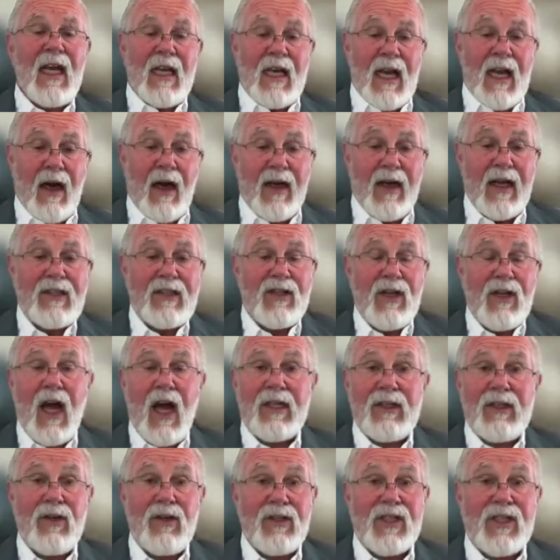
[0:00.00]
Now, that's
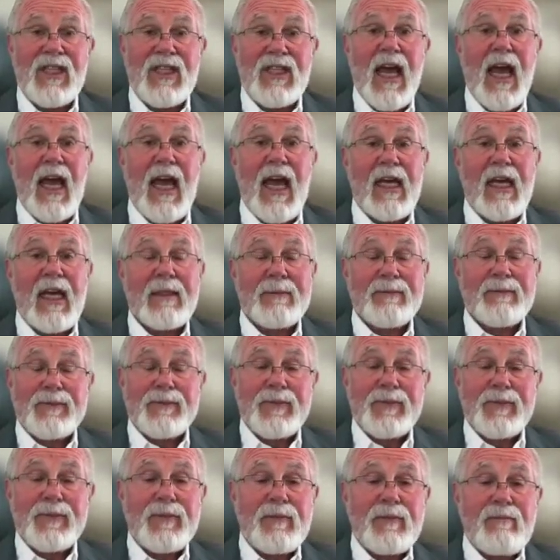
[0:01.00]
not to say
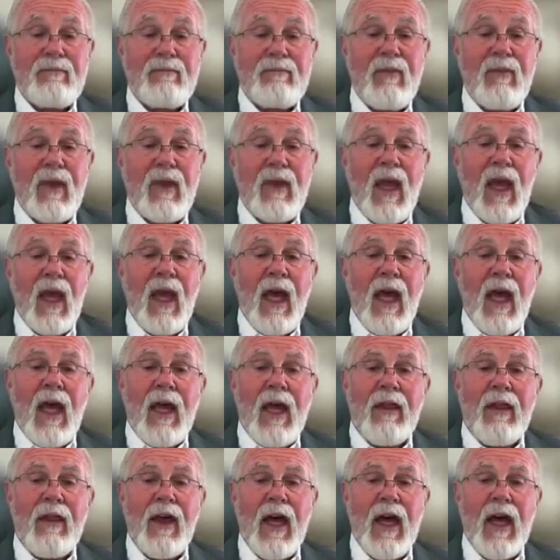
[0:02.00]

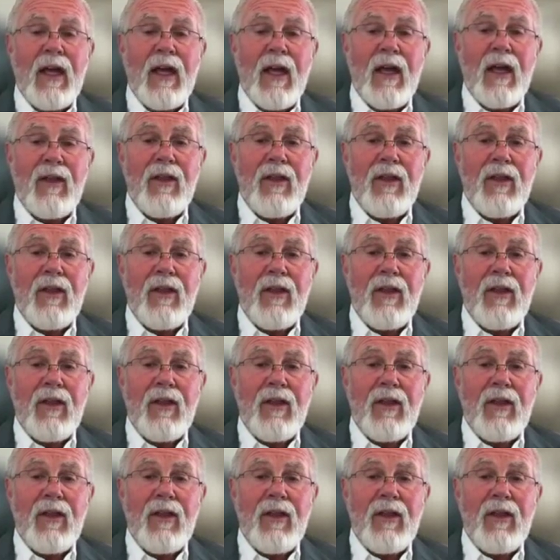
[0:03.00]
that